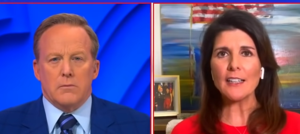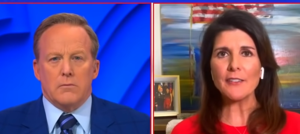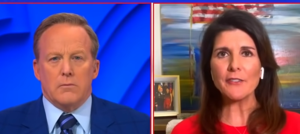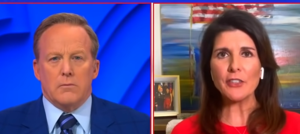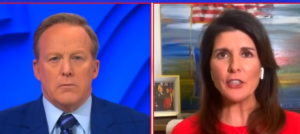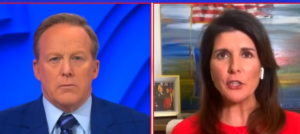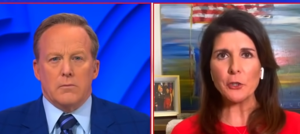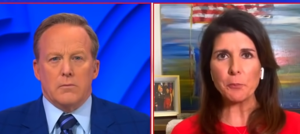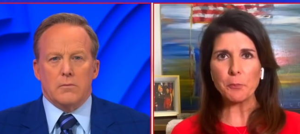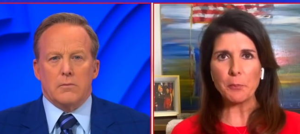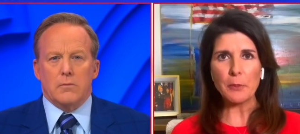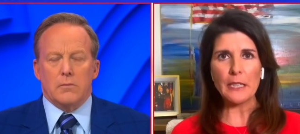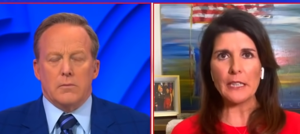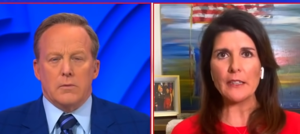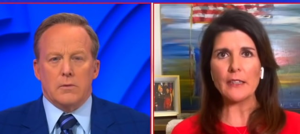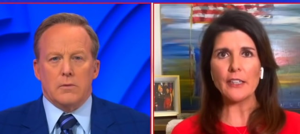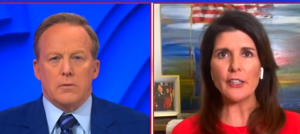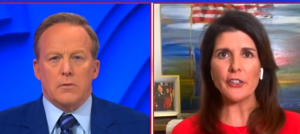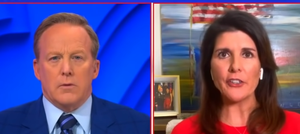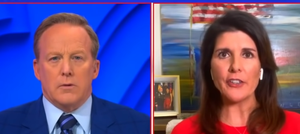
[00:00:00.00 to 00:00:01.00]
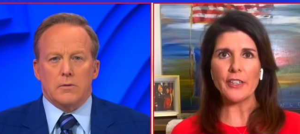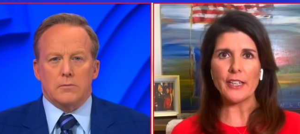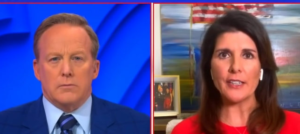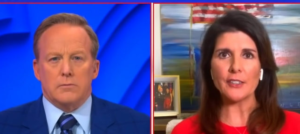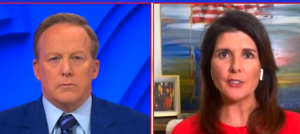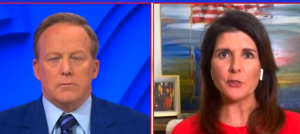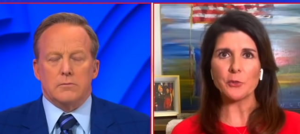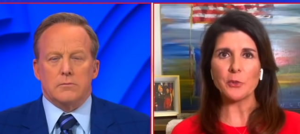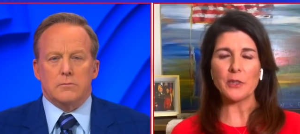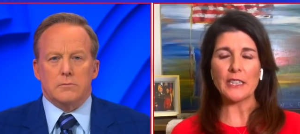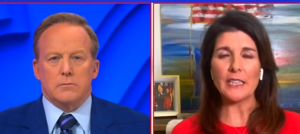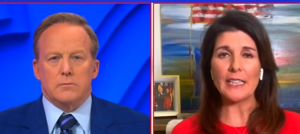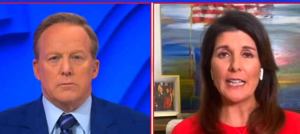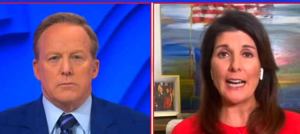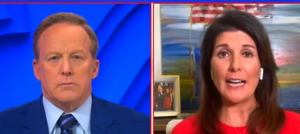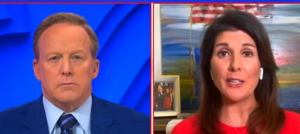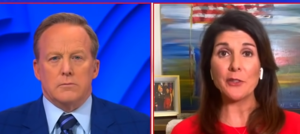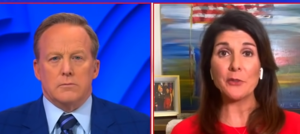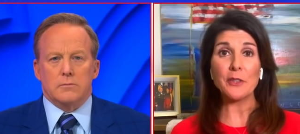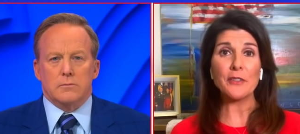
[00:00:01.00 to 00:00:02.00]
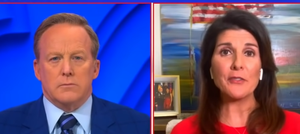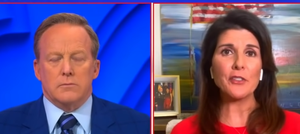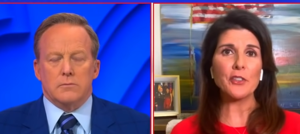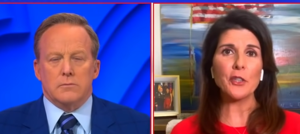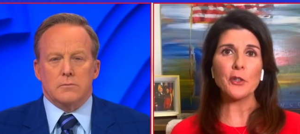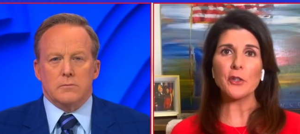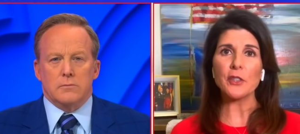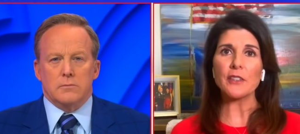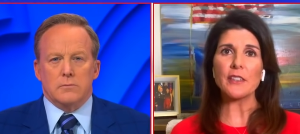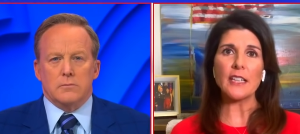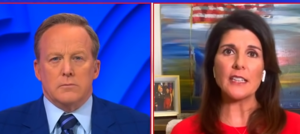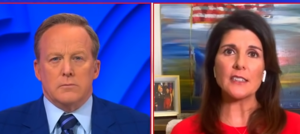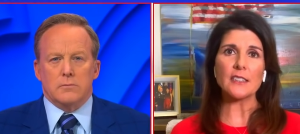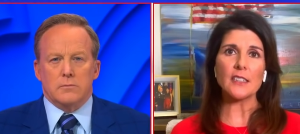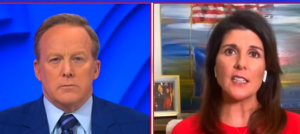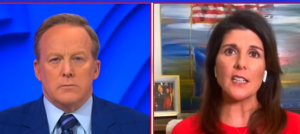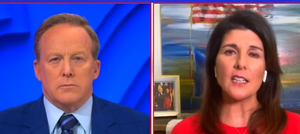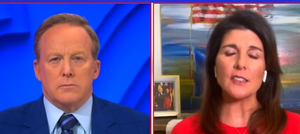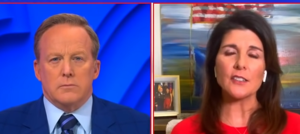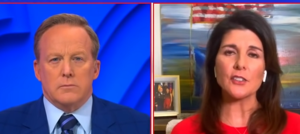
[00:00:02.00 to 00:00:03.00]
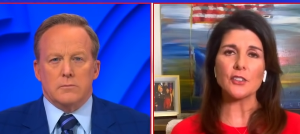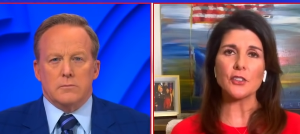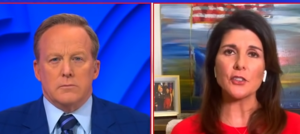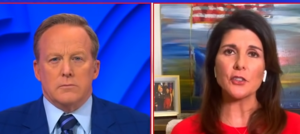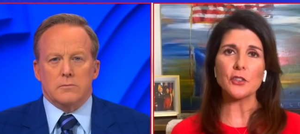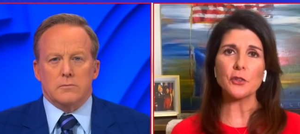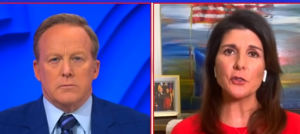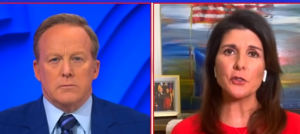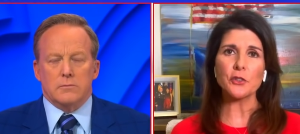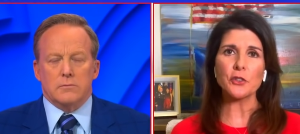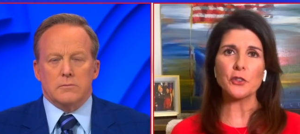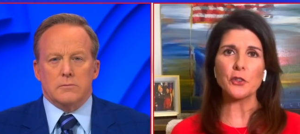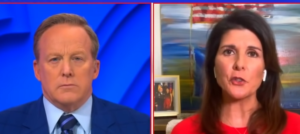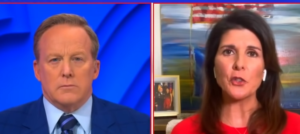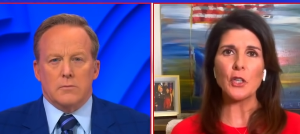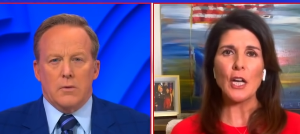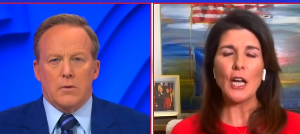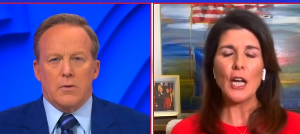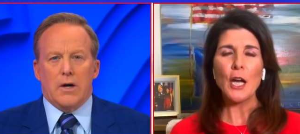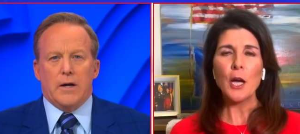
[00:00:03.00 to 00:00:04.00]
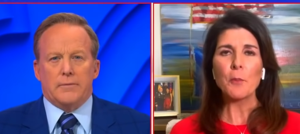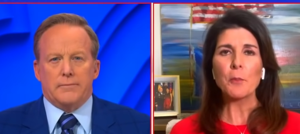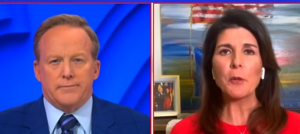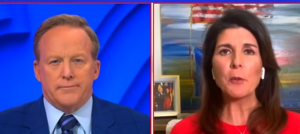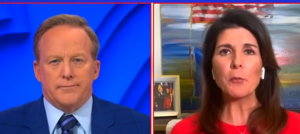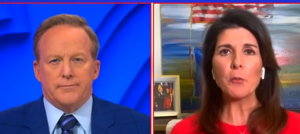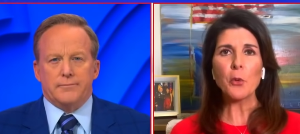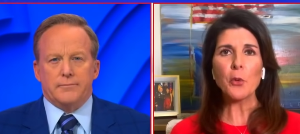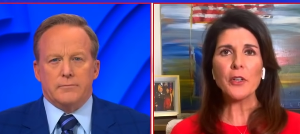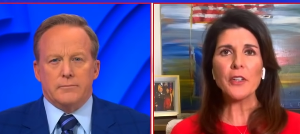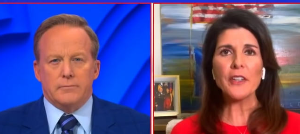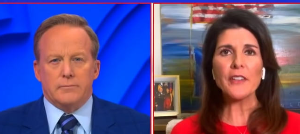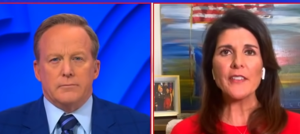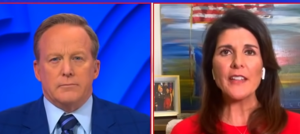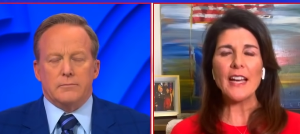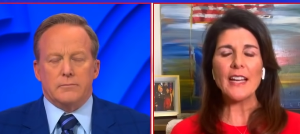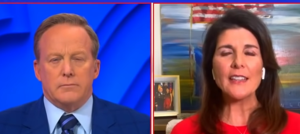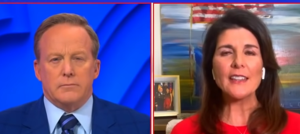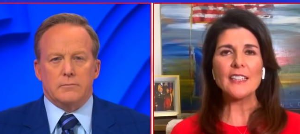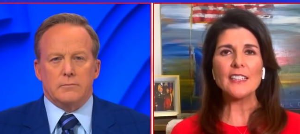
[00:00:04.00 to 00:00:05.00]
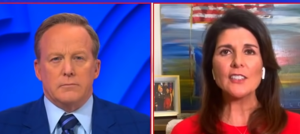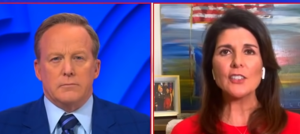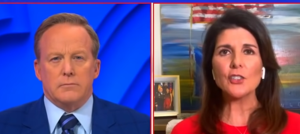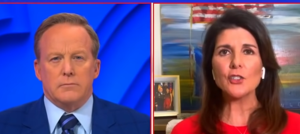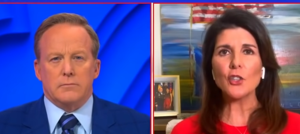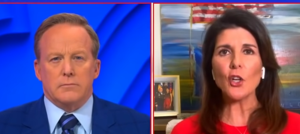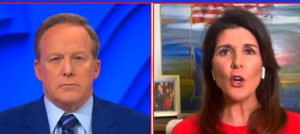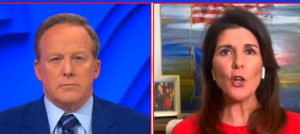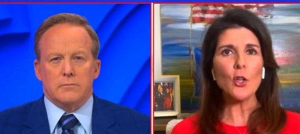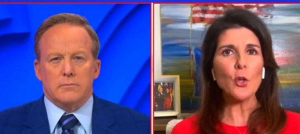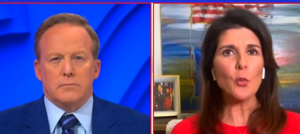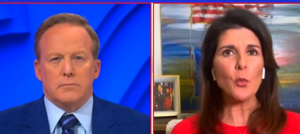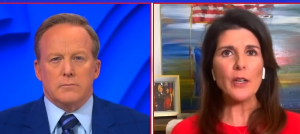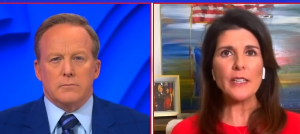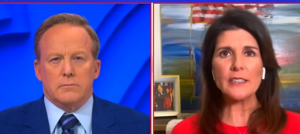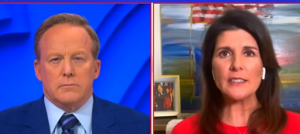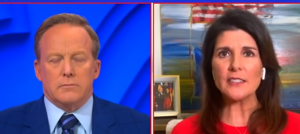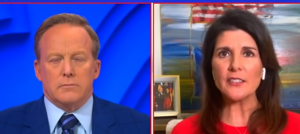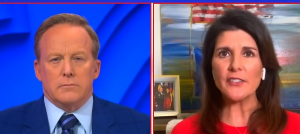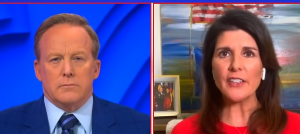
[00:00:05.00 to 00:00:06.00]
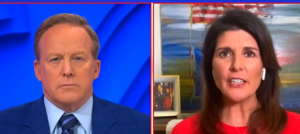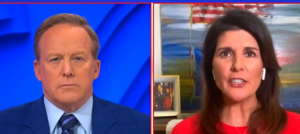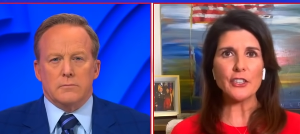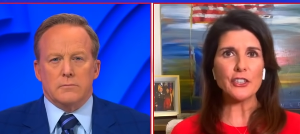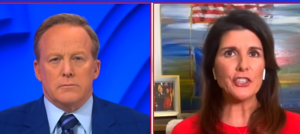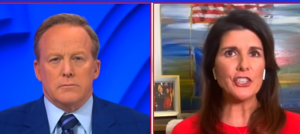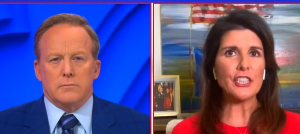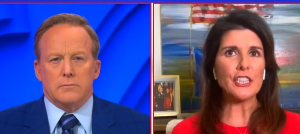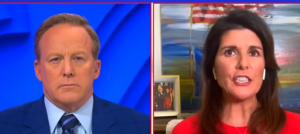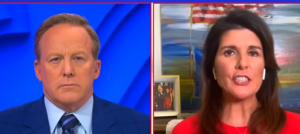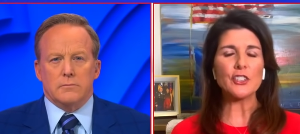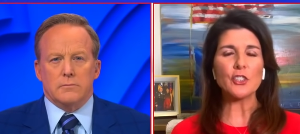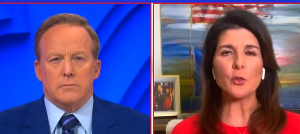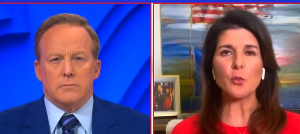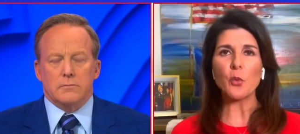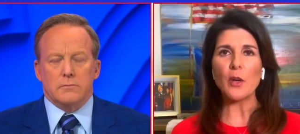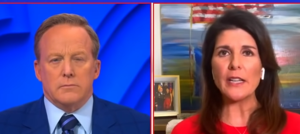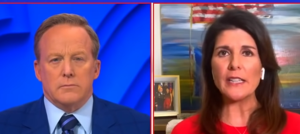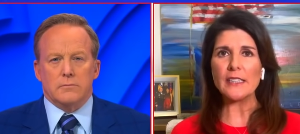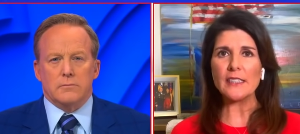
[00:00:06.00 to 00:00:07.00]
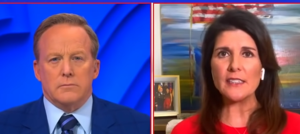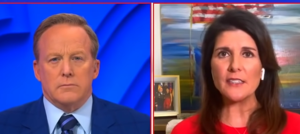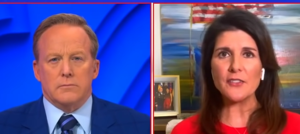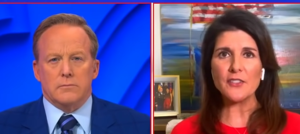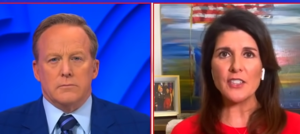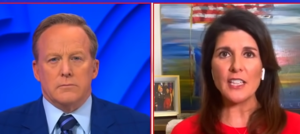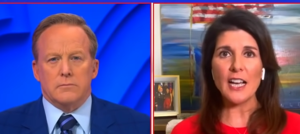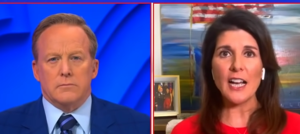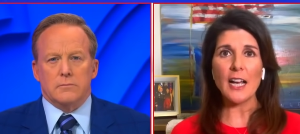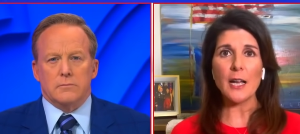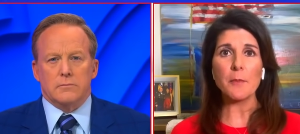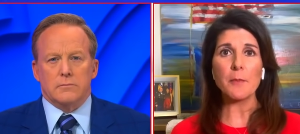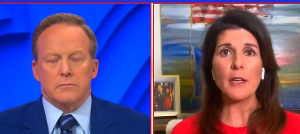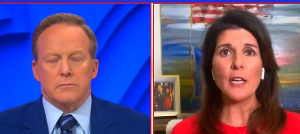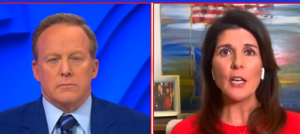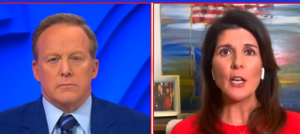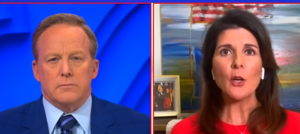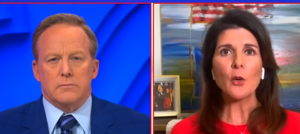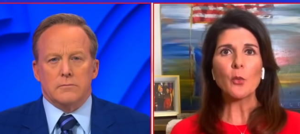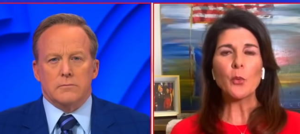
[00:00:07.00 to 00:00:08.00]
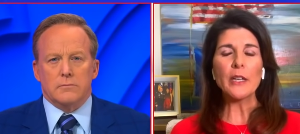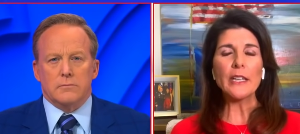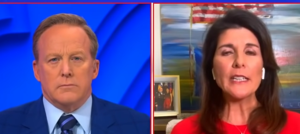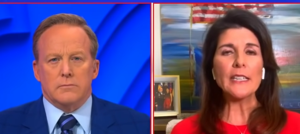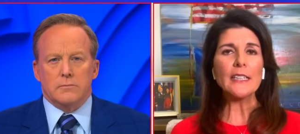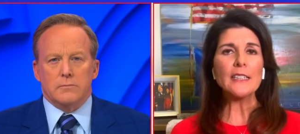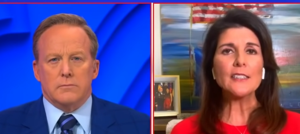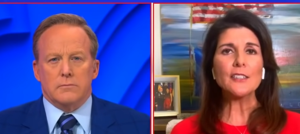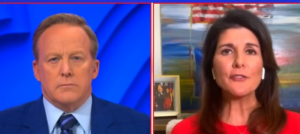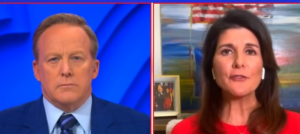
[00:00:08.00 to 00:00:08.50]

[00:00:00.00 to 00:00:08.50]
Speaker 1: even going to be there next week, I don't even know that that's constitutional. Right. But more than that, this is all a waste of energy. It's a waste of time. We need to